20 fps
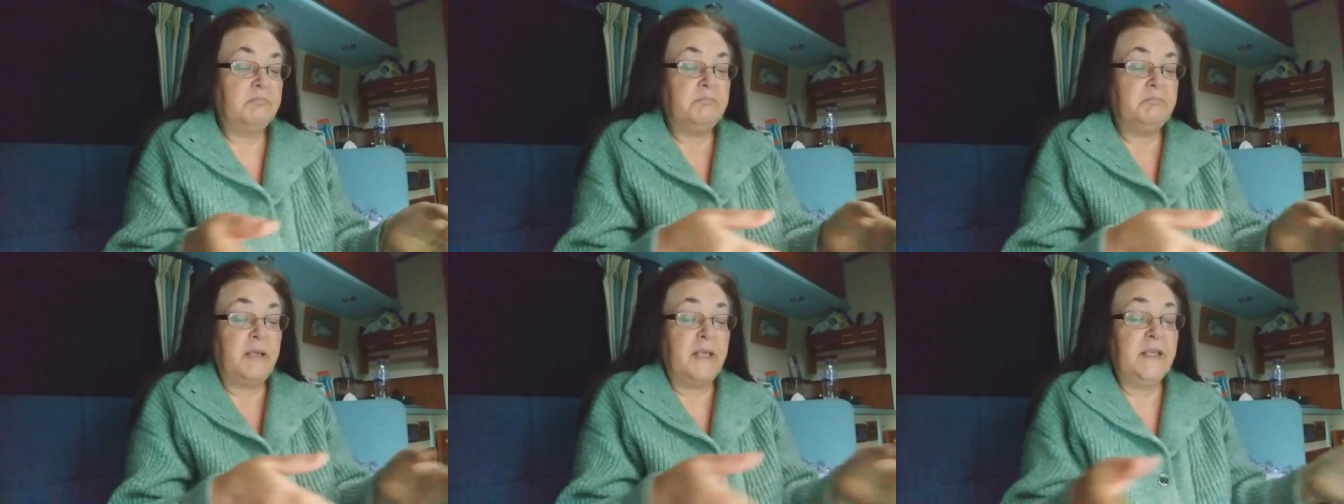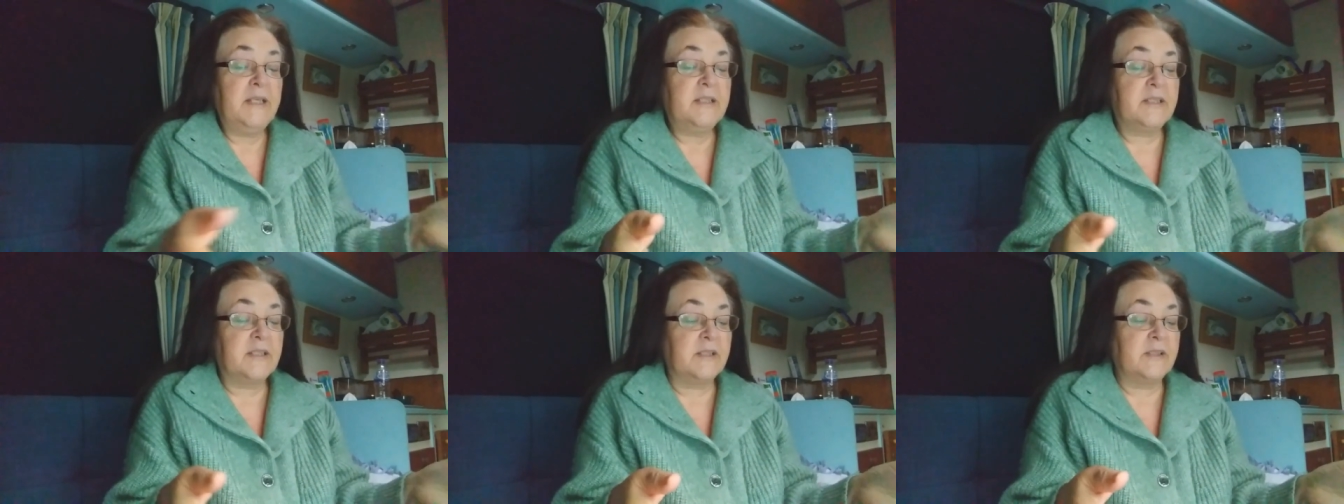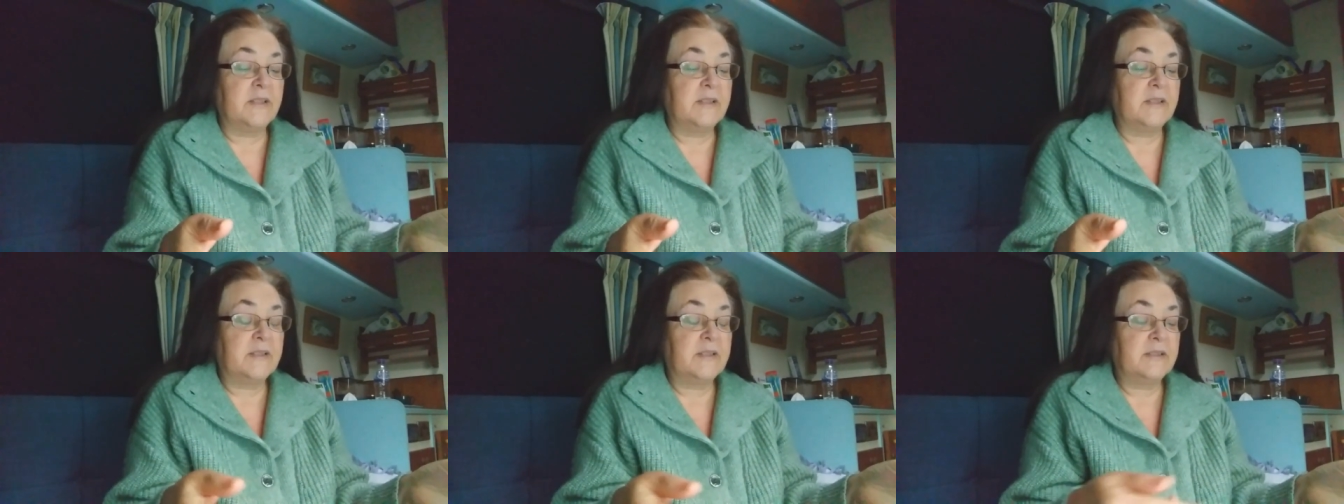
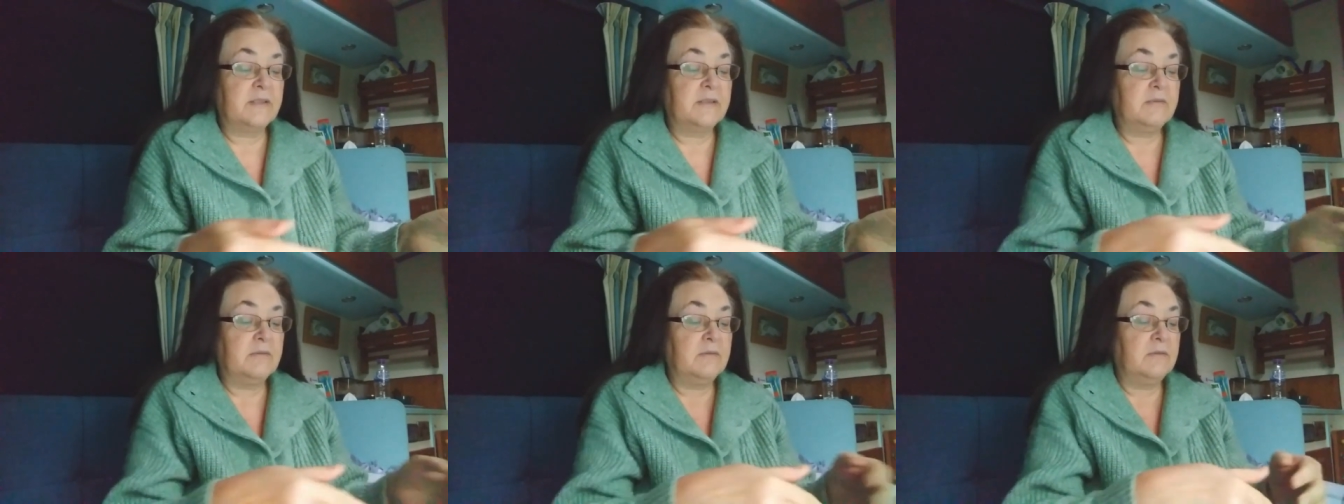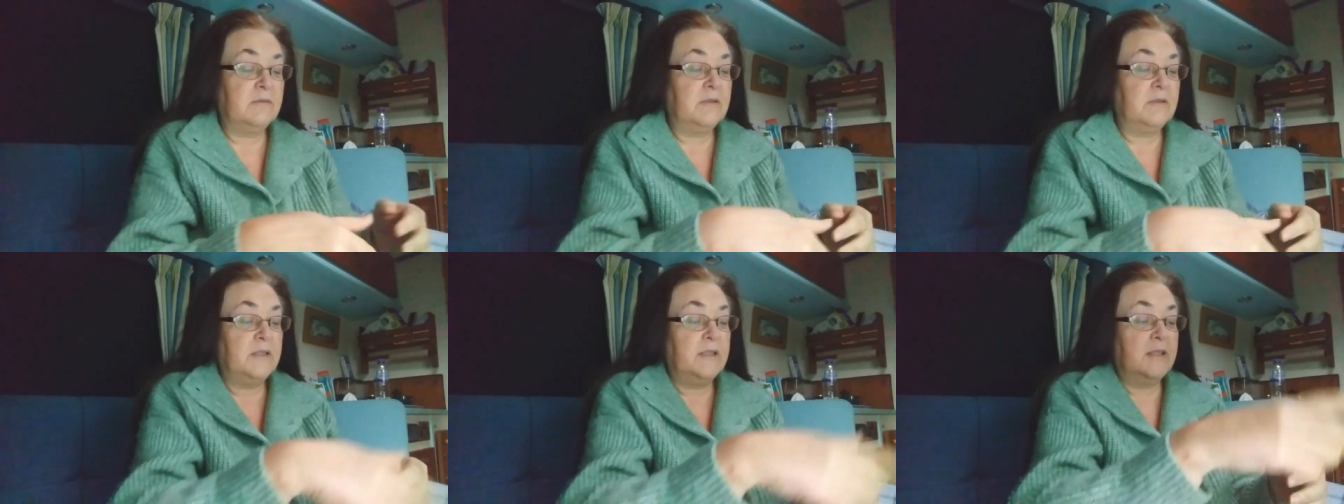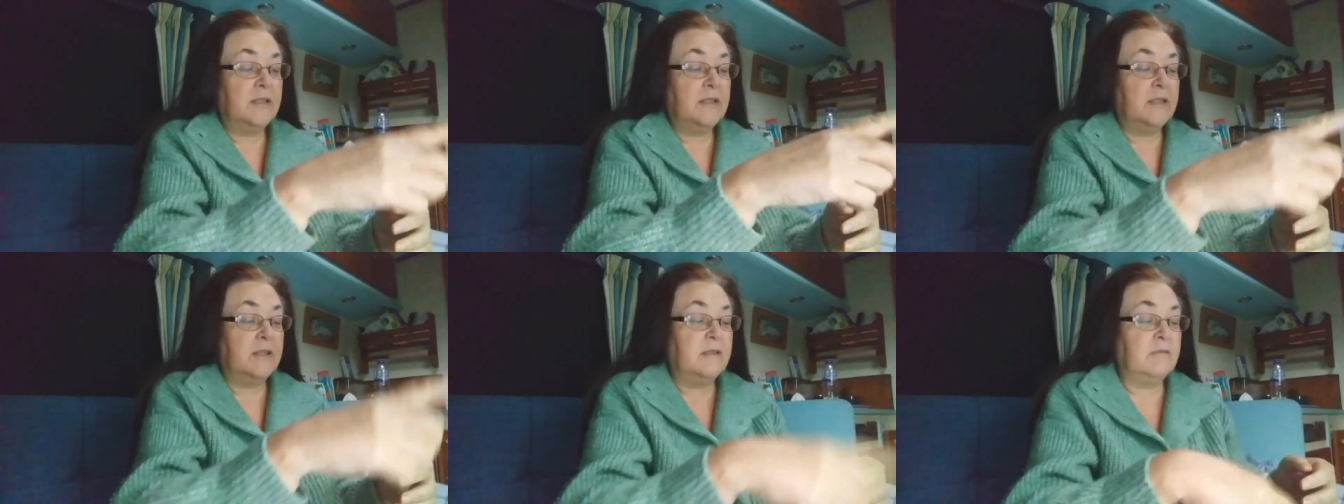pictures
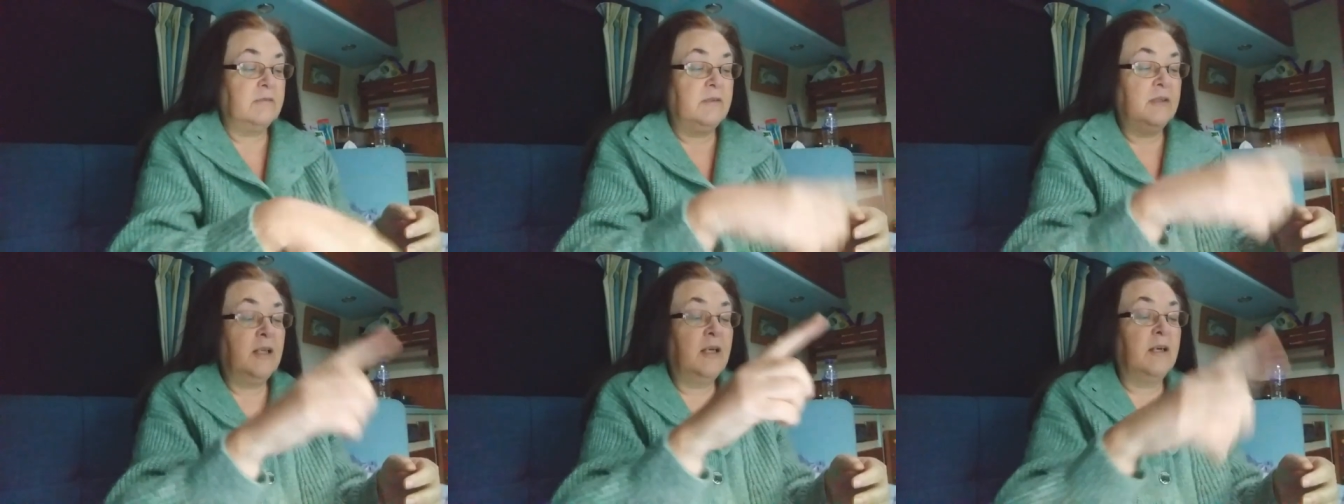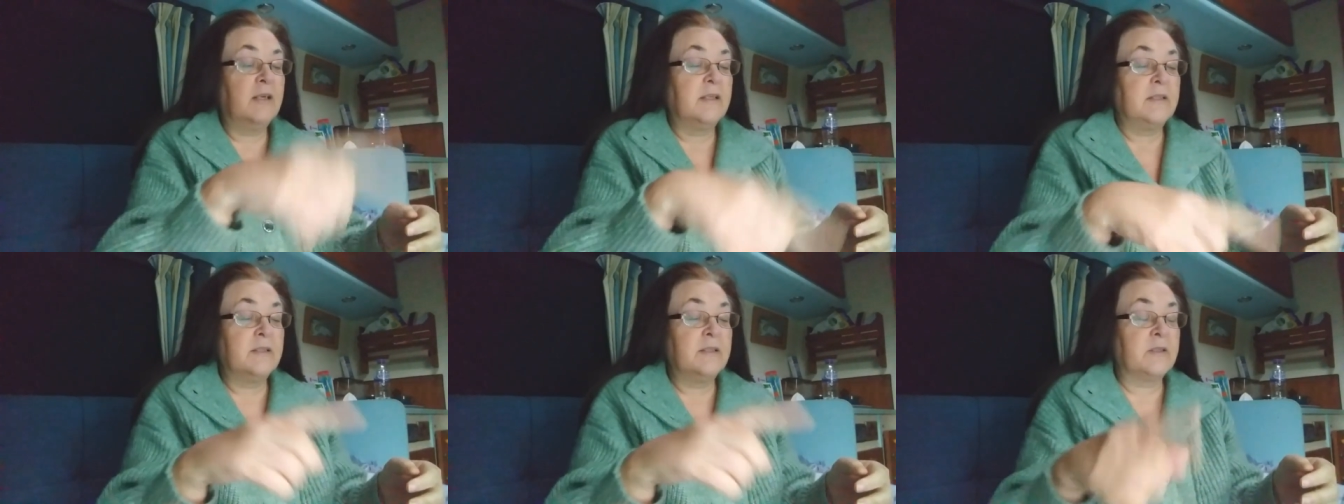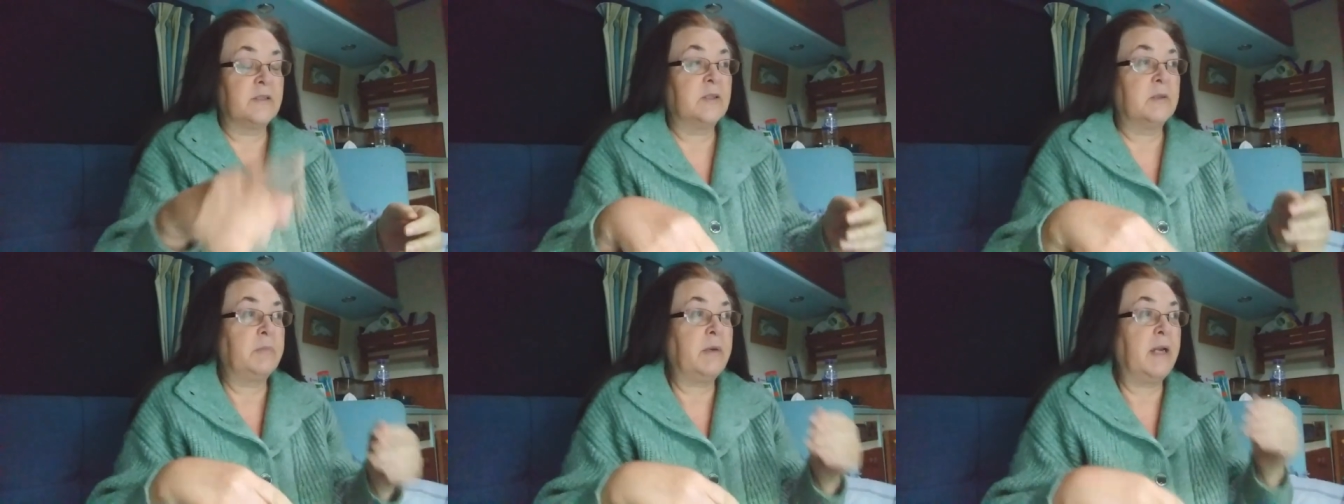of lines
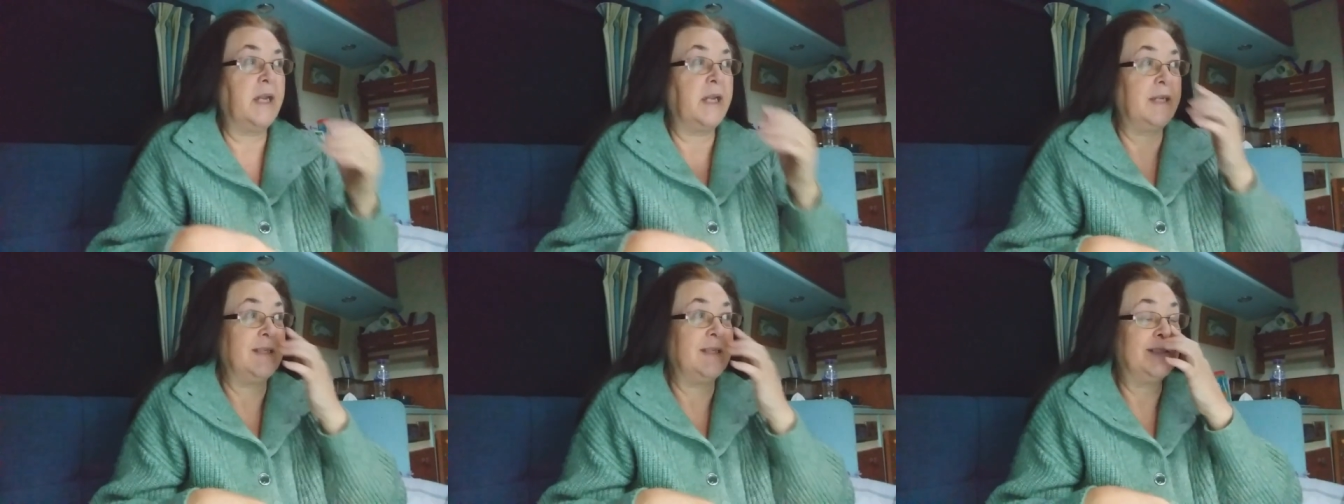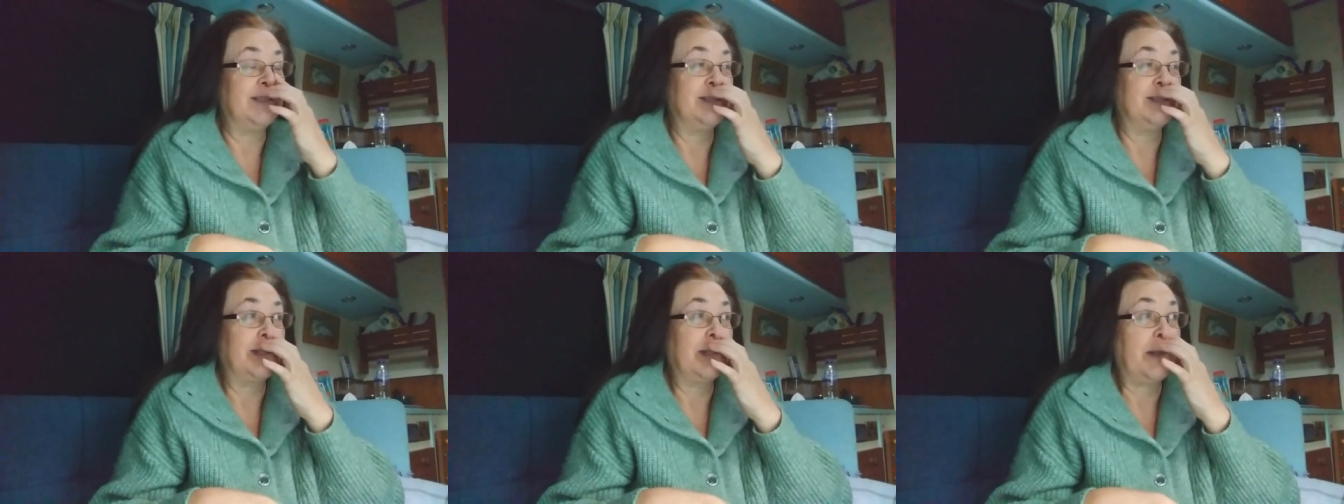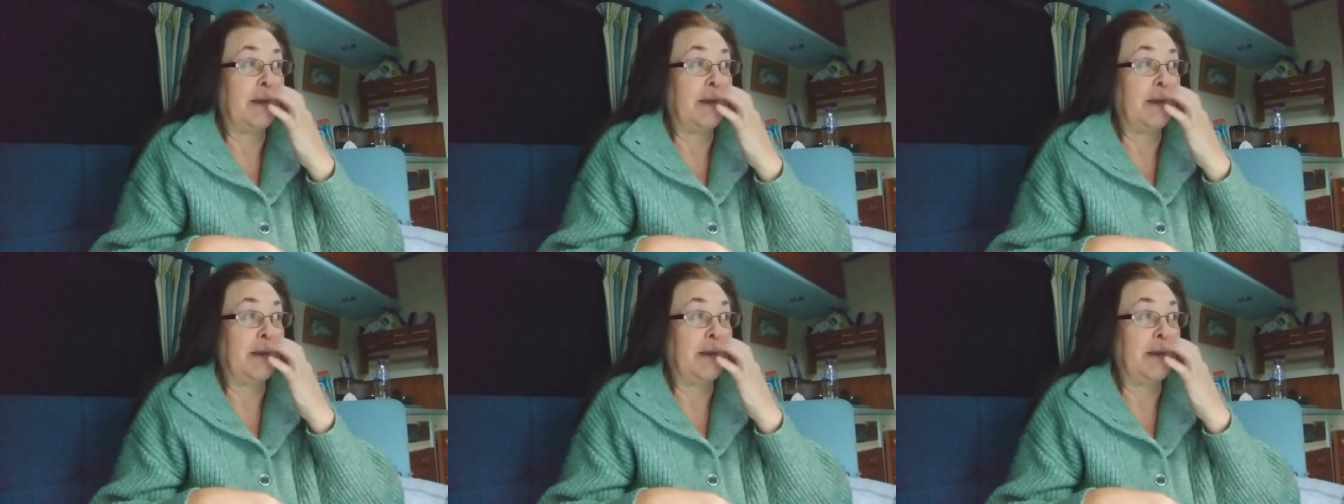on a page.